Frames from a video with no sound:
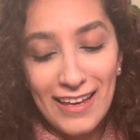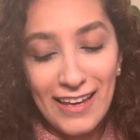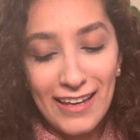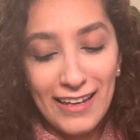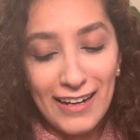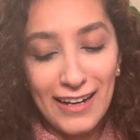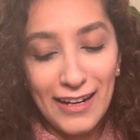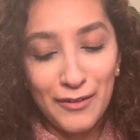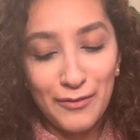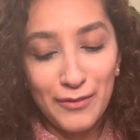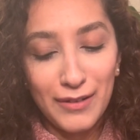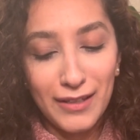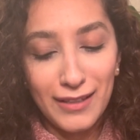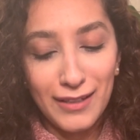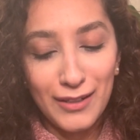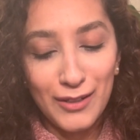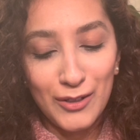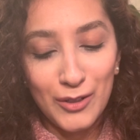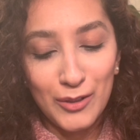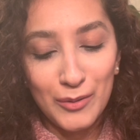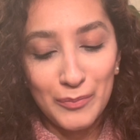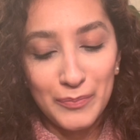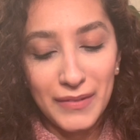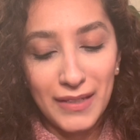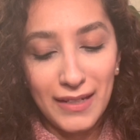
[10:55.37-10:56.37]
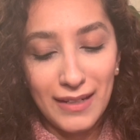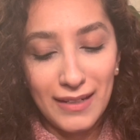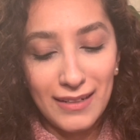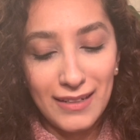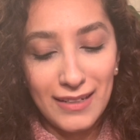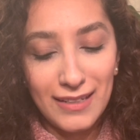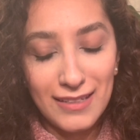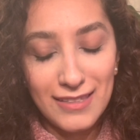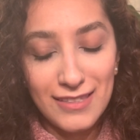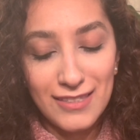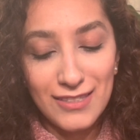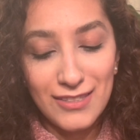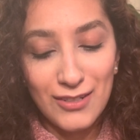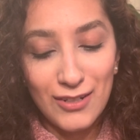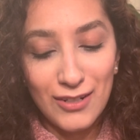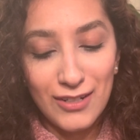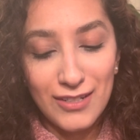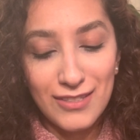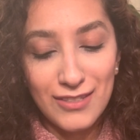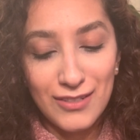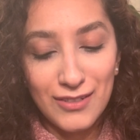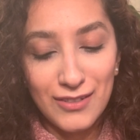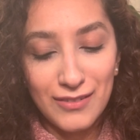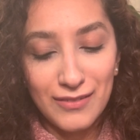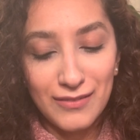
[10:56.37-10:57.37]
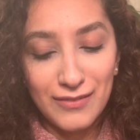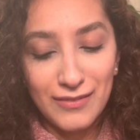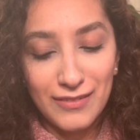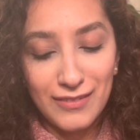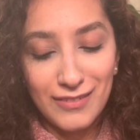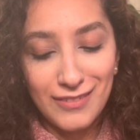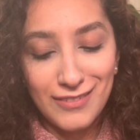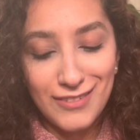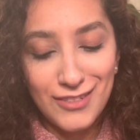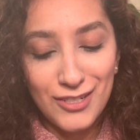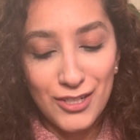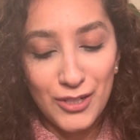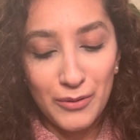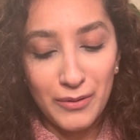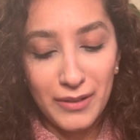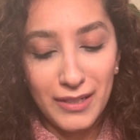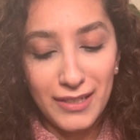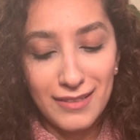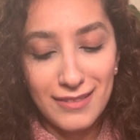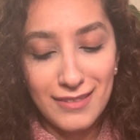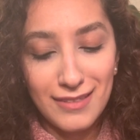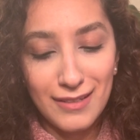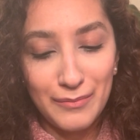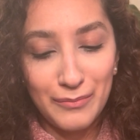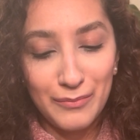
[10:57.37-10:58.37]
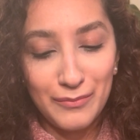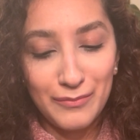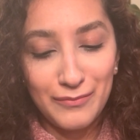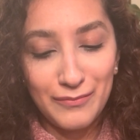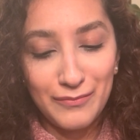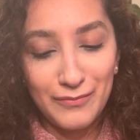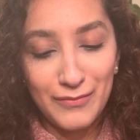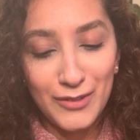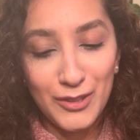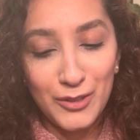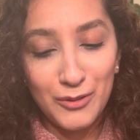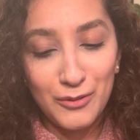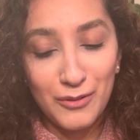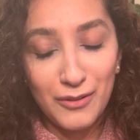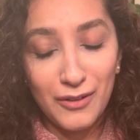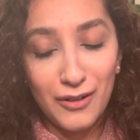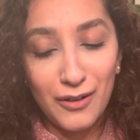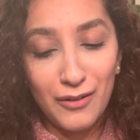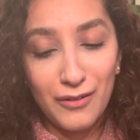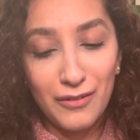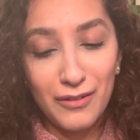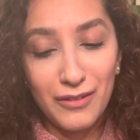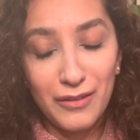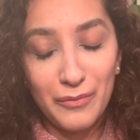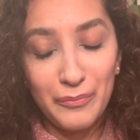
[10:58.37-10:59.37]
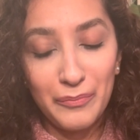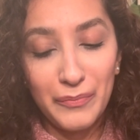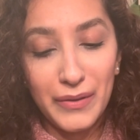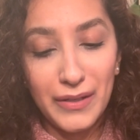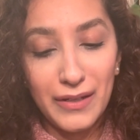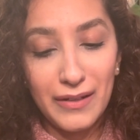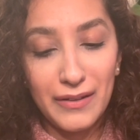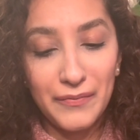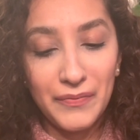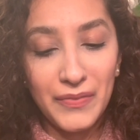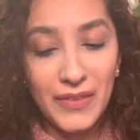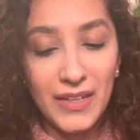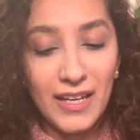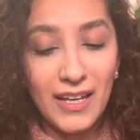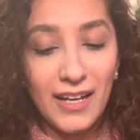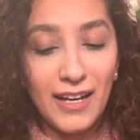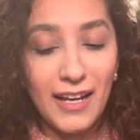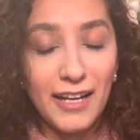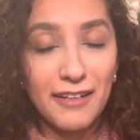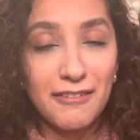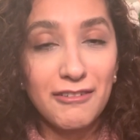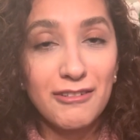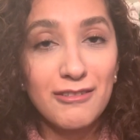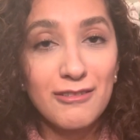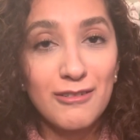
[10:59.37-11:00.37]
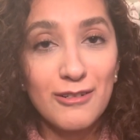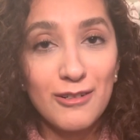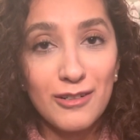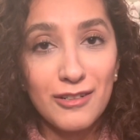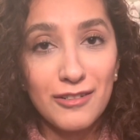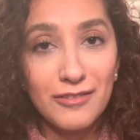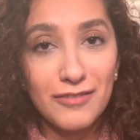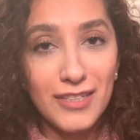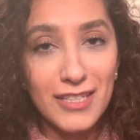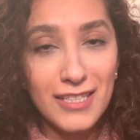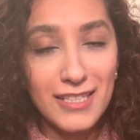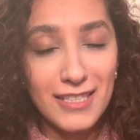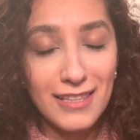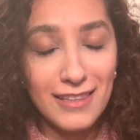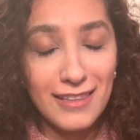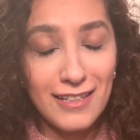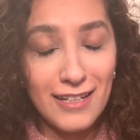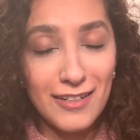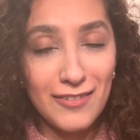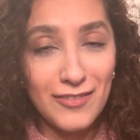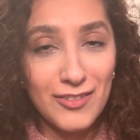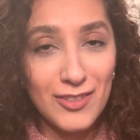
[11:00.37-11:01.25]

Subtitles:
I really hope that it starts showing some new growth, but I don't know if this loves